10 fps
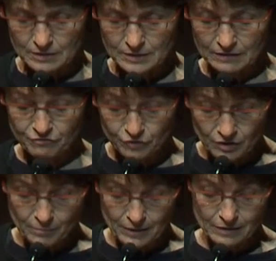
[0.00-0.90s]
that
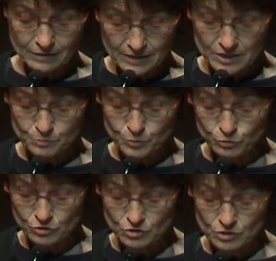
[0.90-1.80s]
fundamental
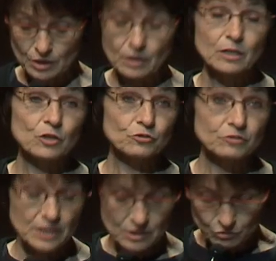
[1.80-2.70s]
disputes
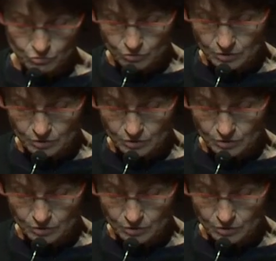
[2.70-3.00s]
continue